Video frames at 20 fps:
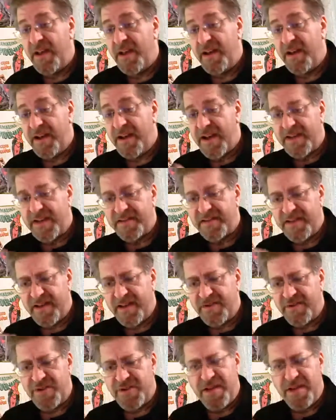And it has
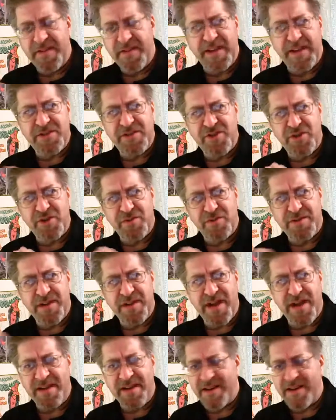I think it's
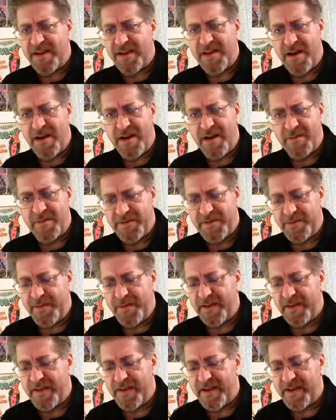joesinnott.com or
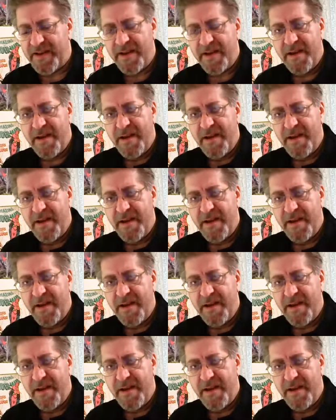something like that.